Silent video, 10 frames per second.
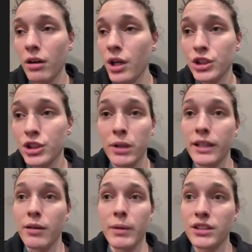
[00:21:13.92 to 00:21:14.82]
She
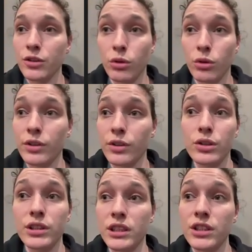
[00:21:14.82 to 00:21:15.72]
played amazing throughout the
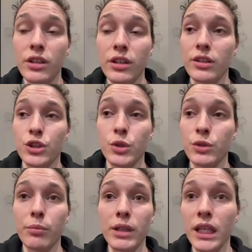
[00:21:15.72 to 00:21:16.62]
whole season, and she
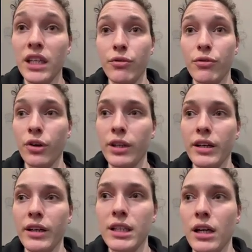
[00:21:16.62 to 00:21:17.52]
was a big key for
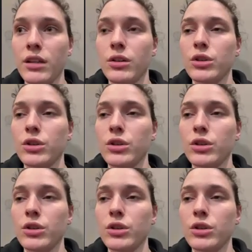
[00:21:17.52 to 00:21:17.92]
their title.